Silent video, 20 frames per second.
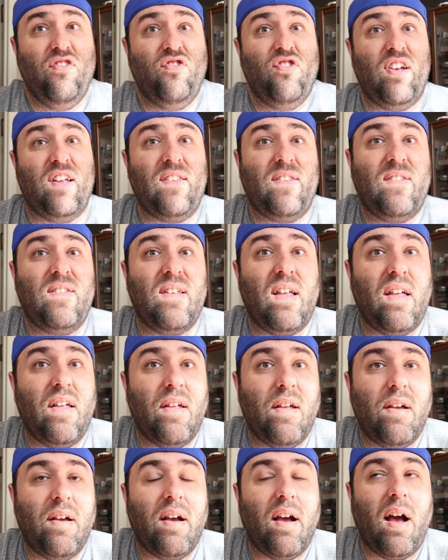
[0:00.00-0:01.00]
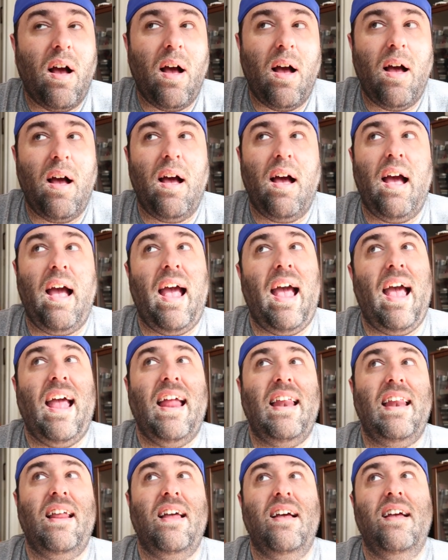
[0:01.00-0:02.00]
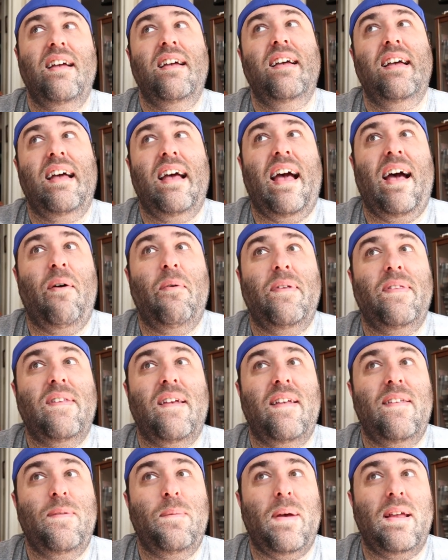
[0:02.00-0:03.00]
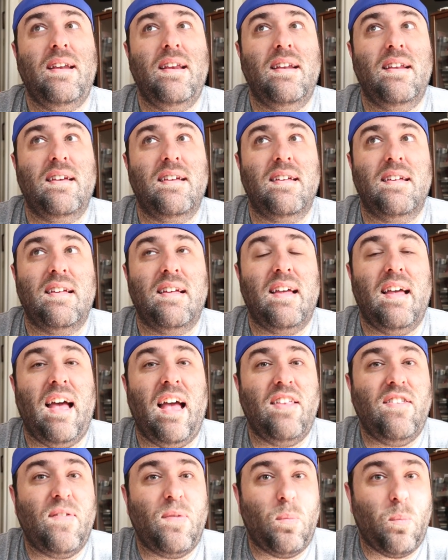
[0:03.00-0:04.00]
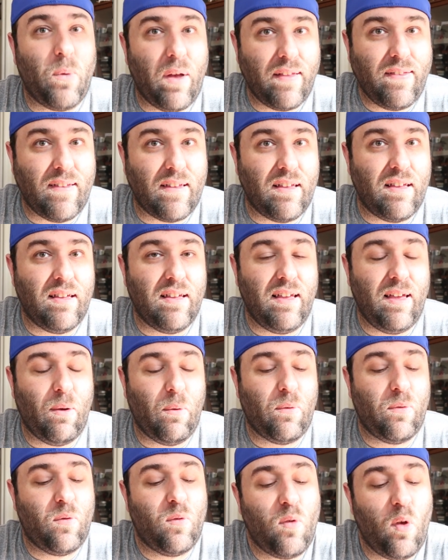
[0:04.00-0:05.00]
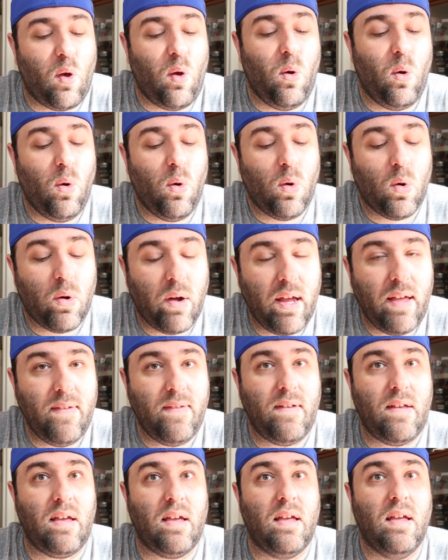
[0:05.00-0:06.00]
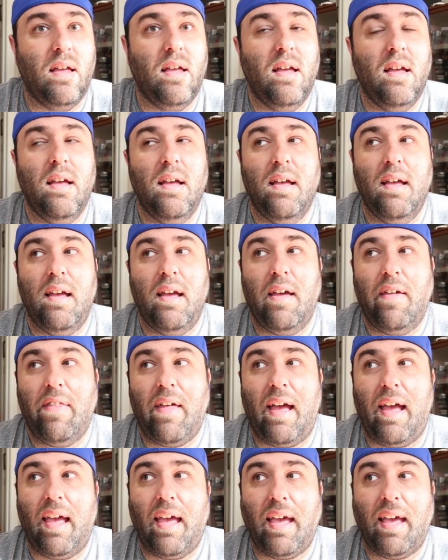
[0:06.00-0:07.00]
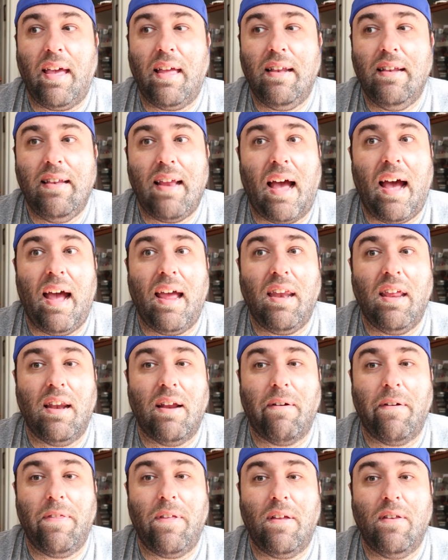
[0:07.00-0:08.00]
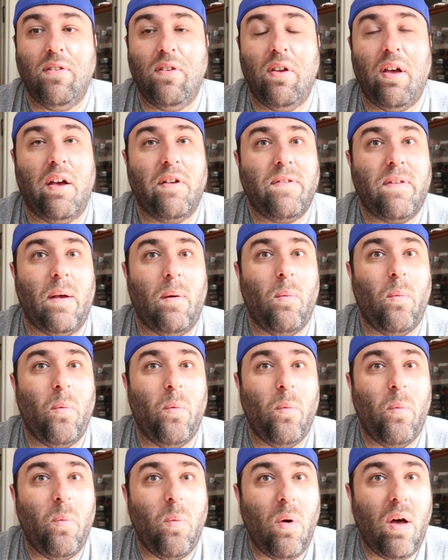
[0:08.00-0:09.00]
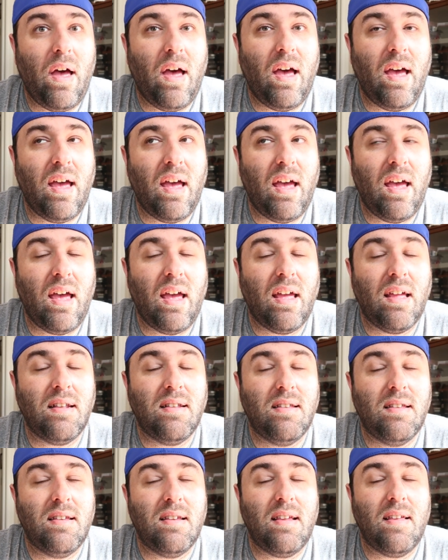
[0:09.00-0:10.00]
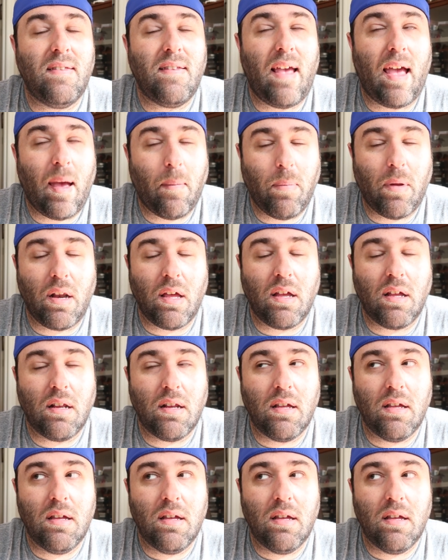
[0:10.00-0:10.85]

just... I was not expecting it. I just wasn't. It was so crazy. That Han died and everything too. I was like, what is happening?